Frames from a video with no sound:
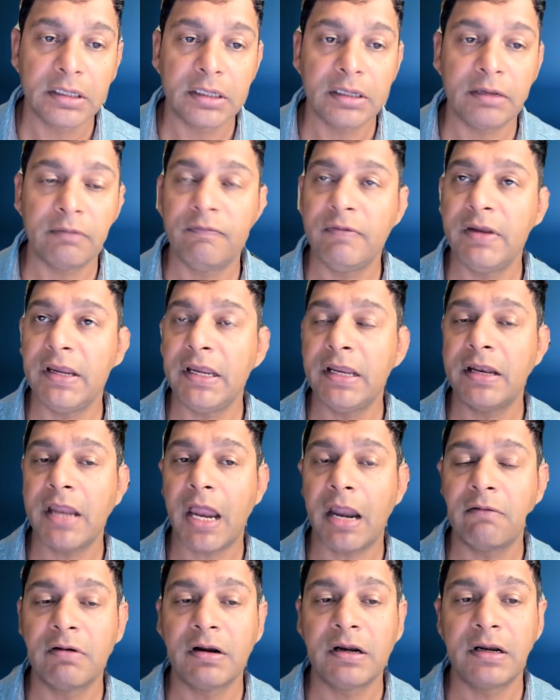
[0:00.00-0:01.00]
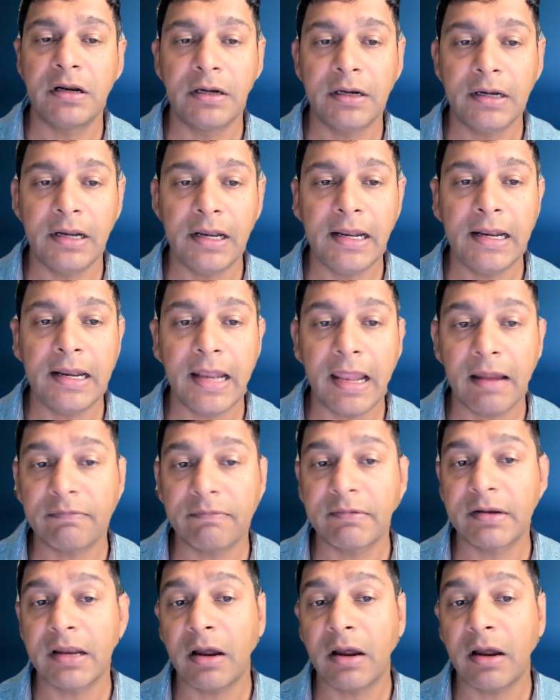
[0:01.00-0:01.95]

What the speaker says: If we inadvertently left